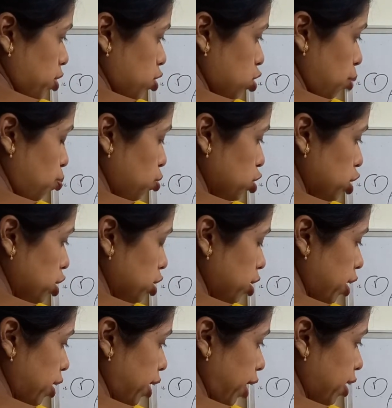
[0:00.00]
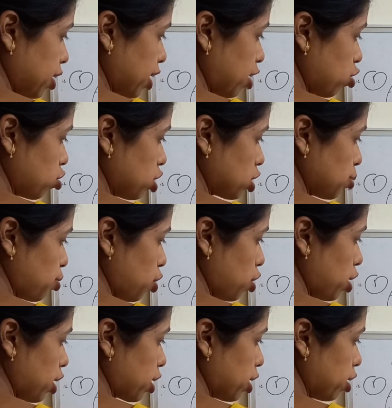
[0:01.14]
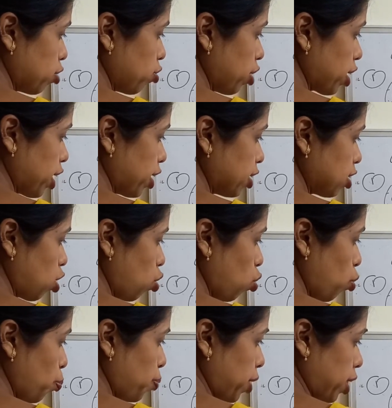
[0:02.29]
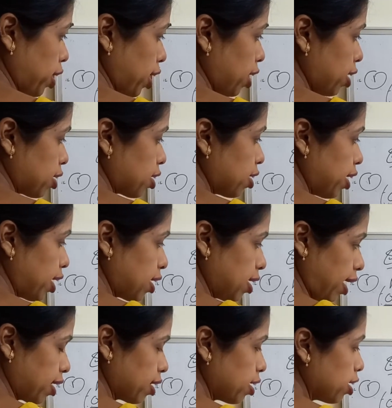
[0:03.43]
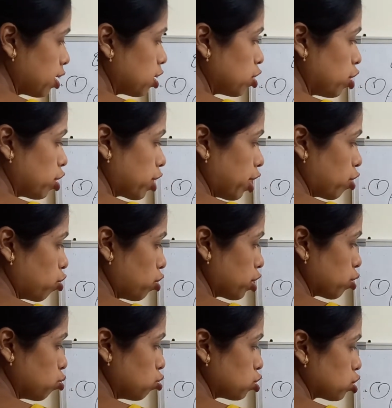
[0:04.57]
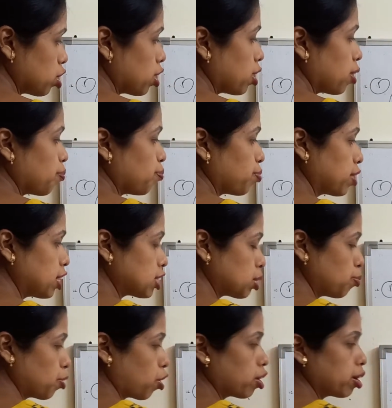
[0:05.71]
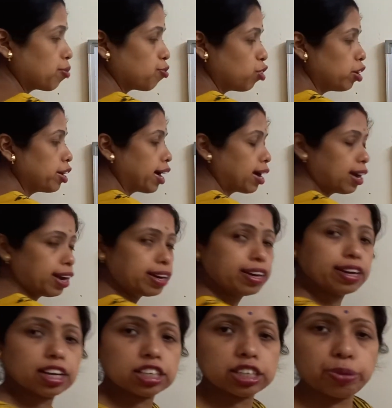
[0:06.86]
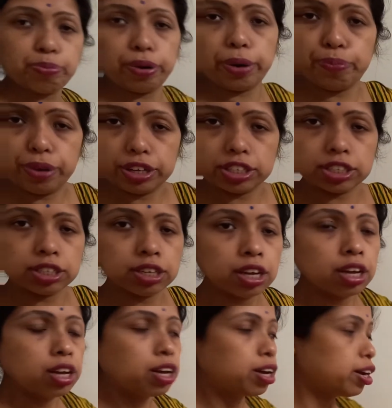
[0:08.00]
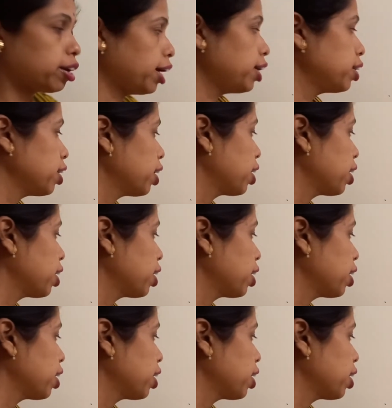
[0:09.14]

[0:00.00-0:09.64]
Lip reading: Suppose in any kind of the semiconductor, you are getting the low peak at red light. We cannot use this semiconductor for red light detection purpose, right?